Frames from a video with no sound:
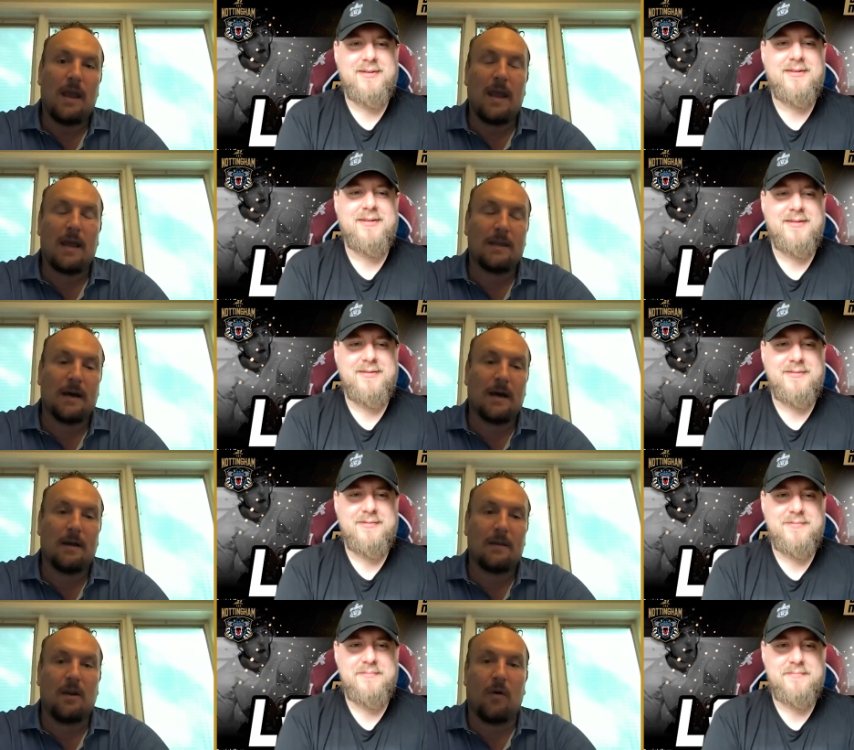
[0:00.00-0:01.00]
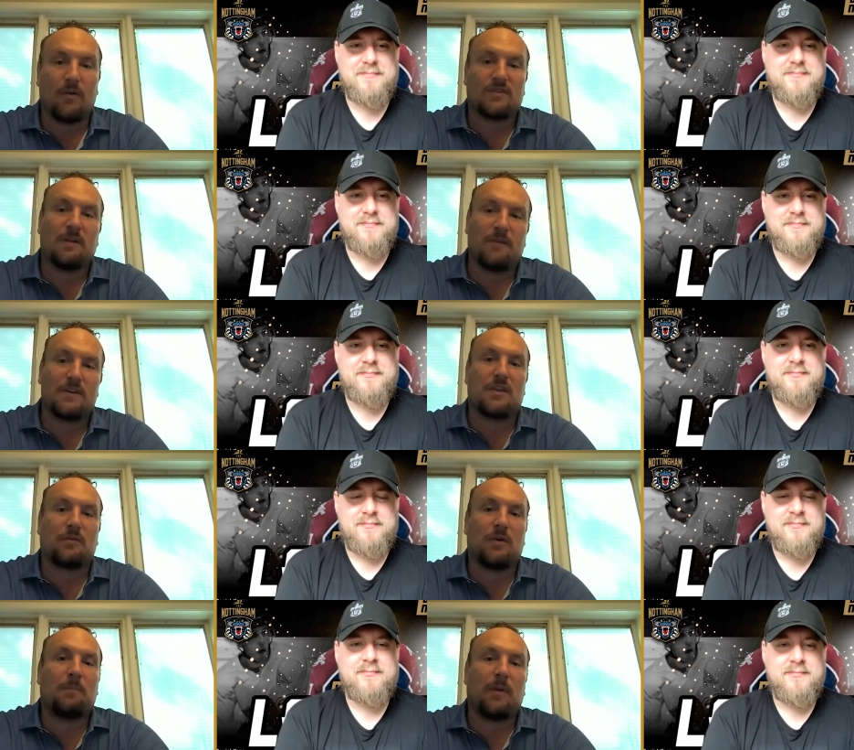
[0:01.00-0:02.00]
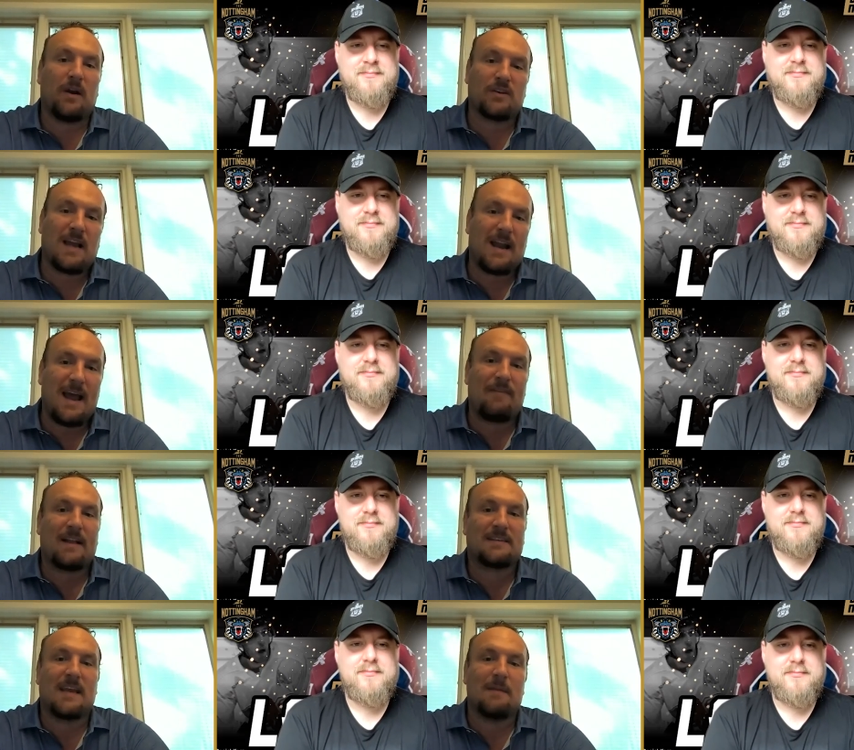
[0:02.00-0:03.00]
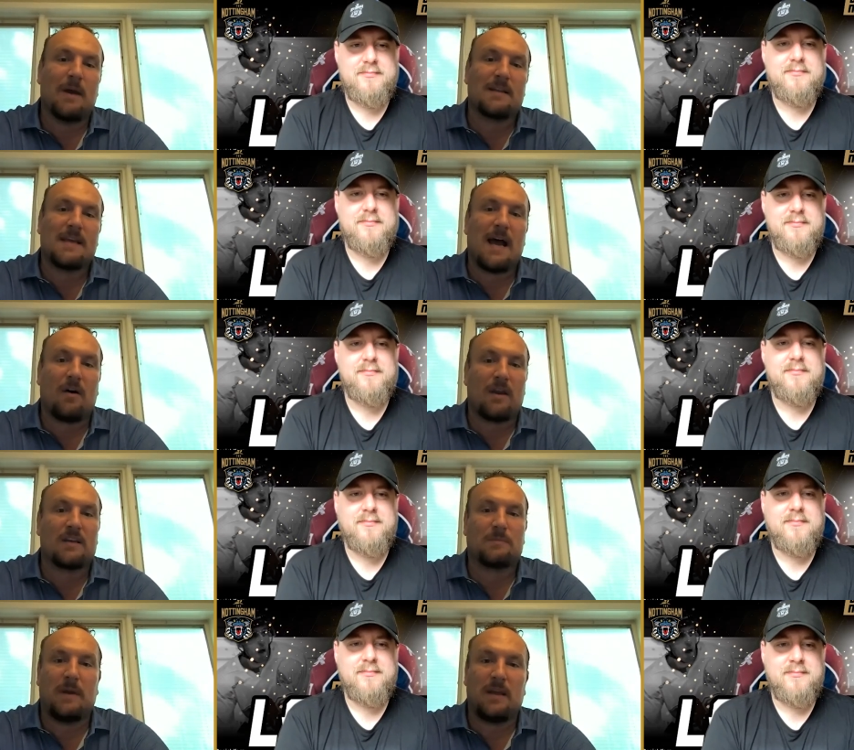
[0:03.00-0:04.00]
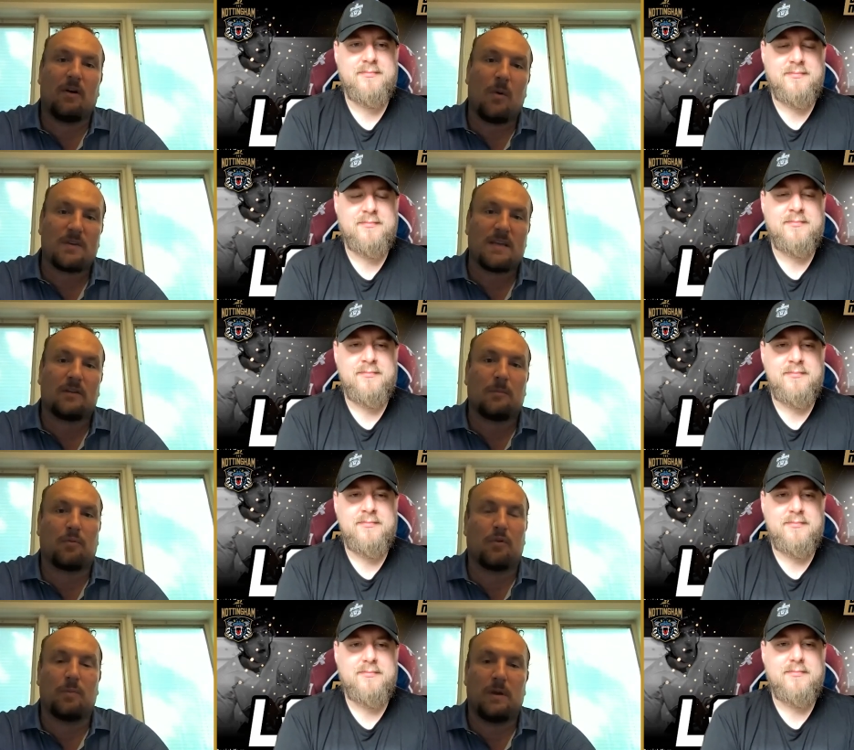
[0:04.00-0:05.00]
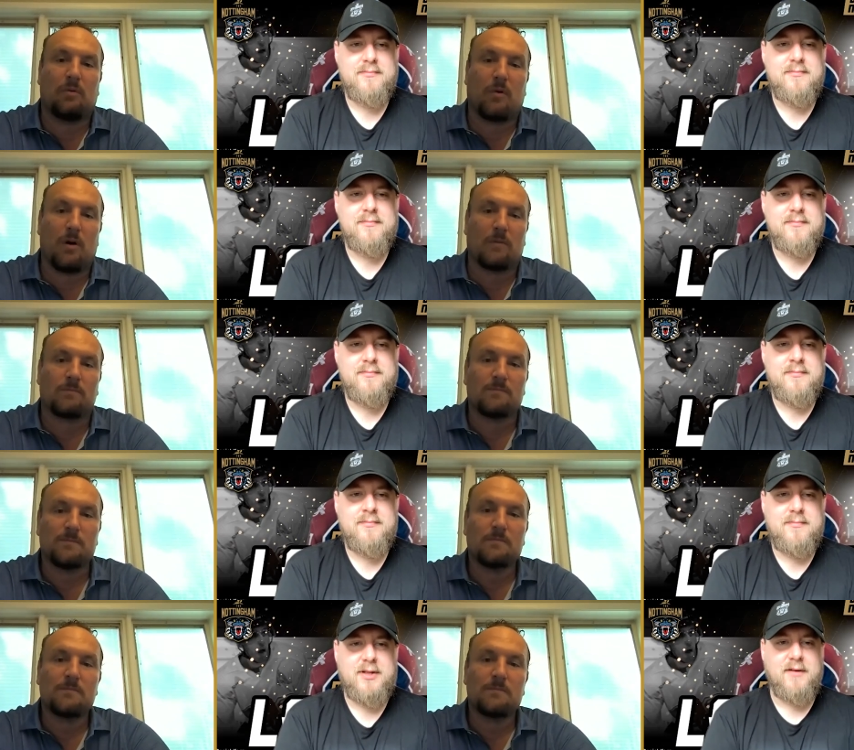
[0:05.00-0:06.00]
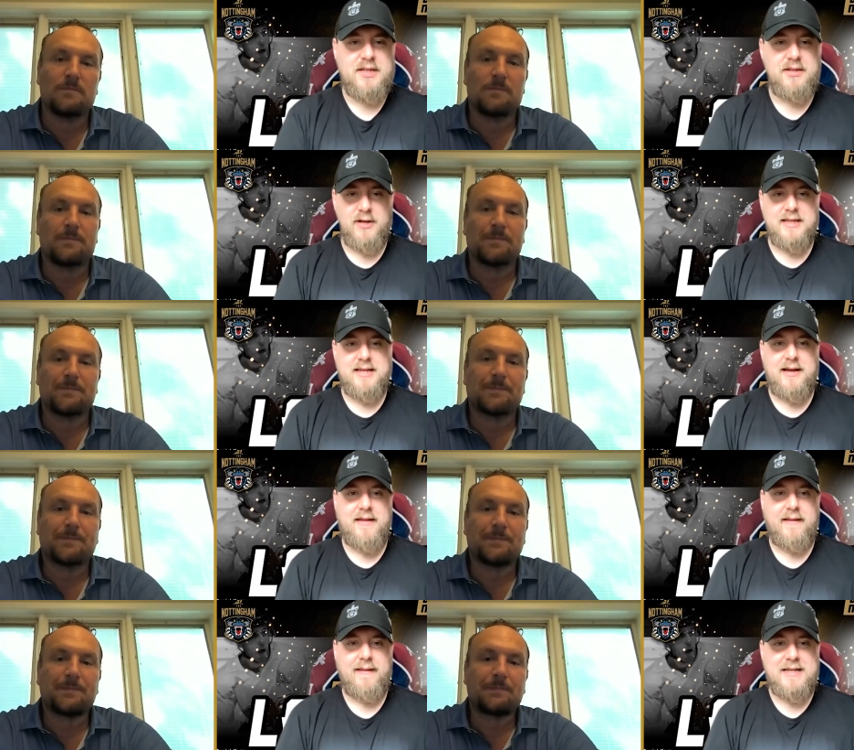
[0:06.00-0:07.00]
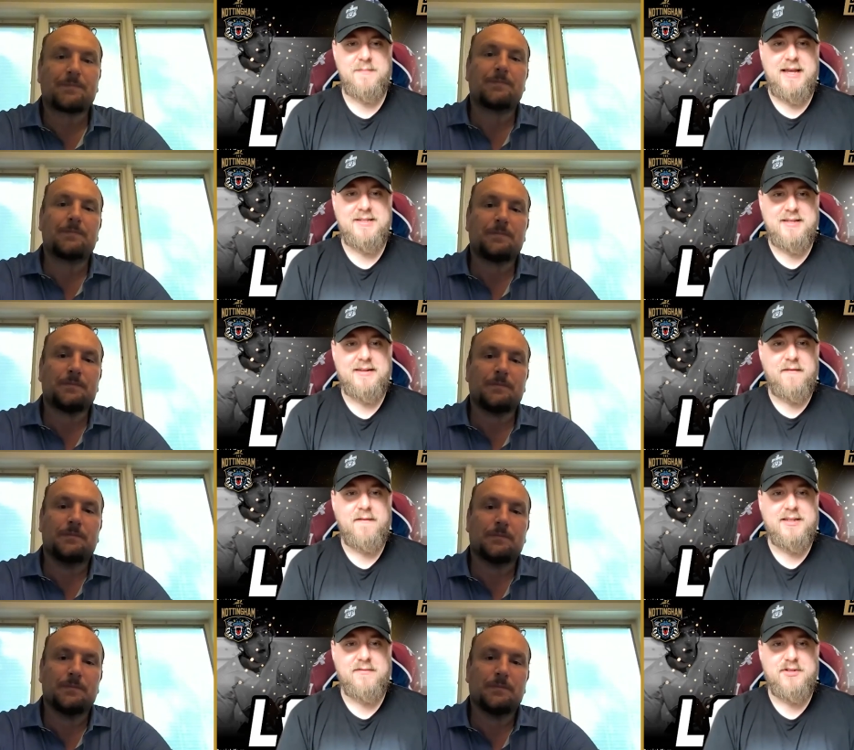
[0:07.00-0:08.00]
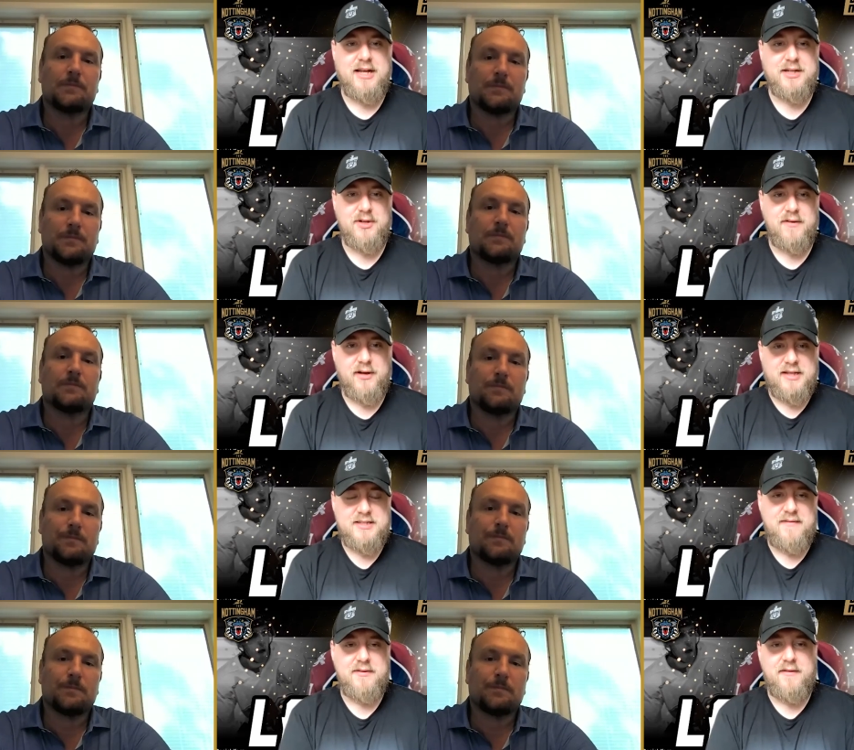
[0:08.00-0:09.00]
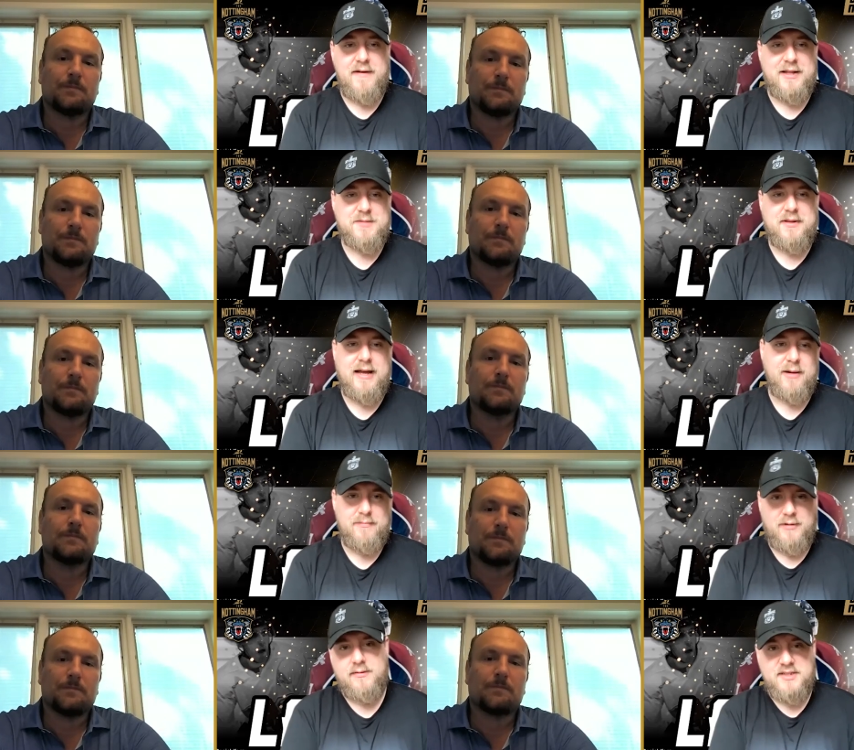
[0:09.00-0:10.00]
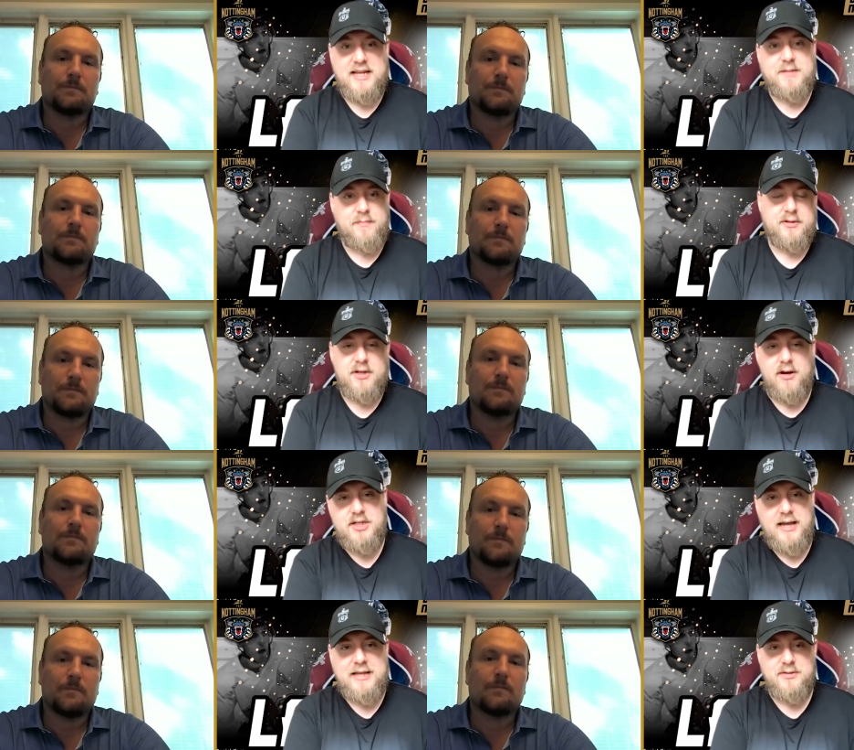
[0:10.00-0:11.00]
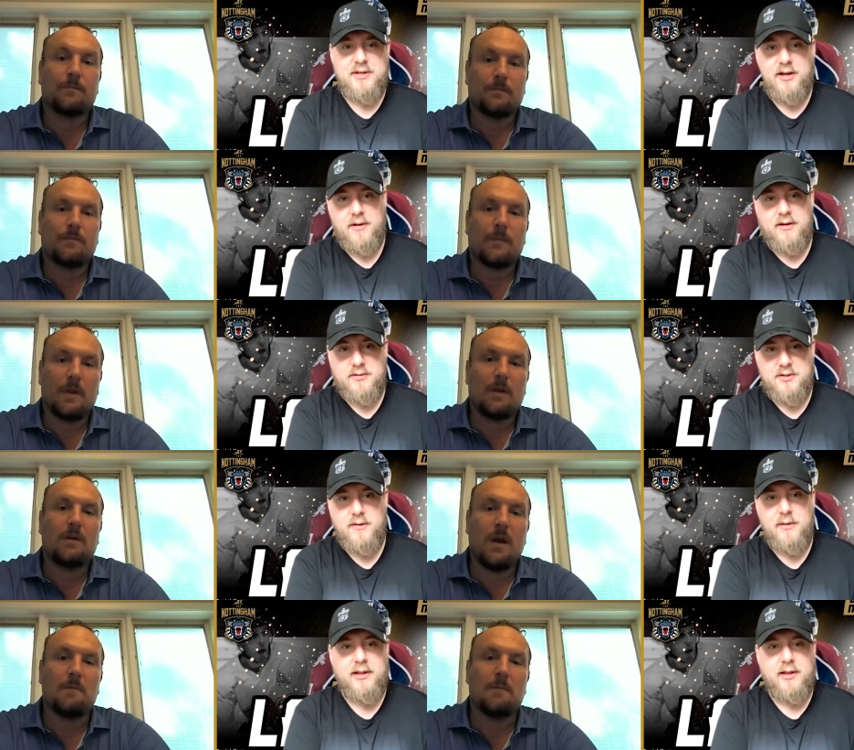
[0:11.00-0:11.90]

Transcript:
Speaker 1: And uh, you know, those division three players kind of have that same mentality as me. They're always out to prove people wrong.
Speaker 2: And obviously, Duggie's that that last piece, that defensive jigsaw. You've got your seven defensemen now, you know, six plus Archie Hazel will behind be on a two-way